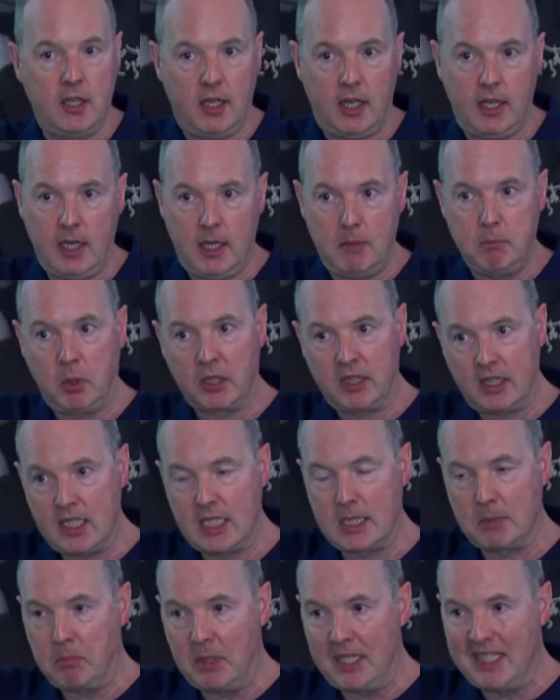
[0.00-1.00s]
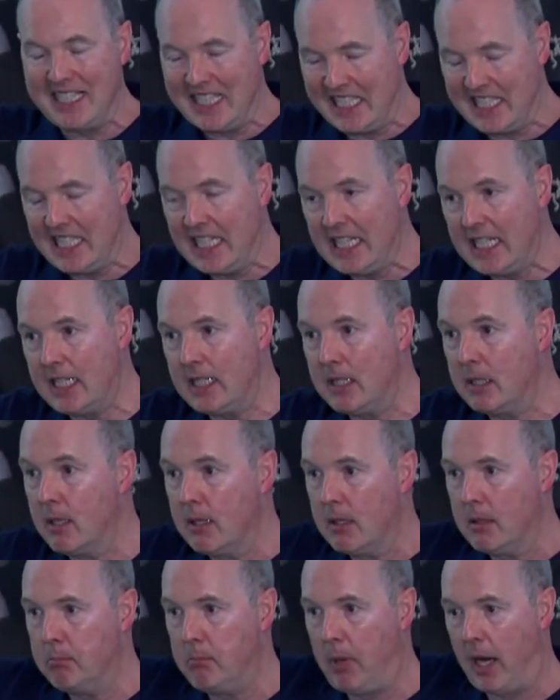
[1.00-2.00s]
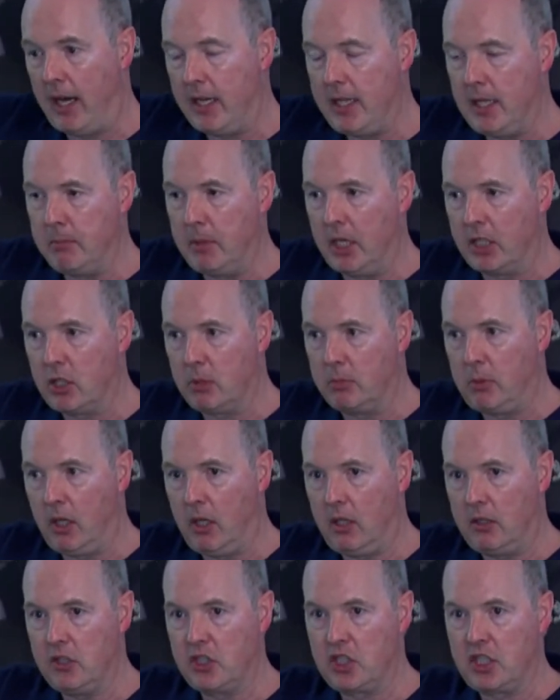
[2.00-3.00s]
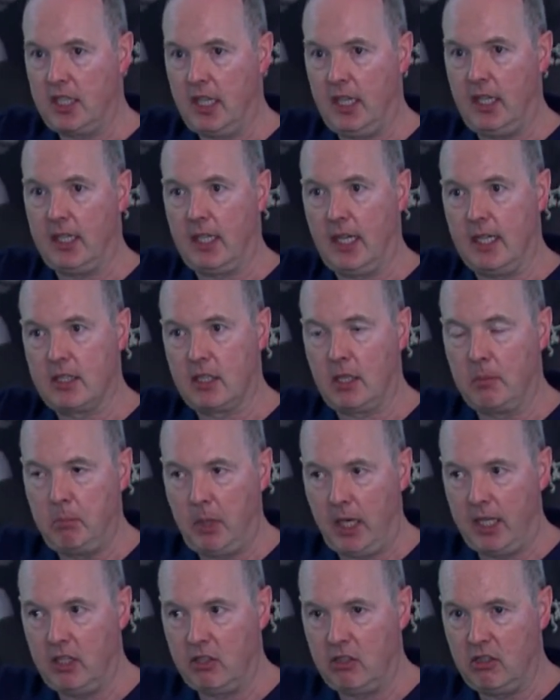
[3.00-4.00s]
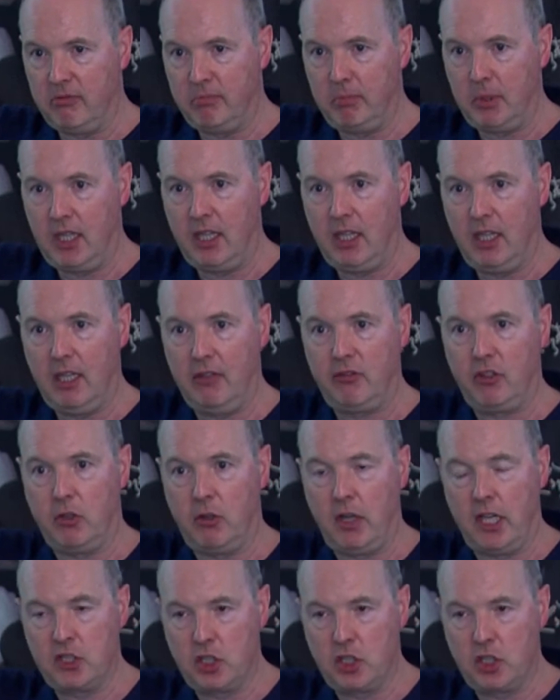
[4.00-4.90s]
But this being seen by the metropolitan state as competitive behavior,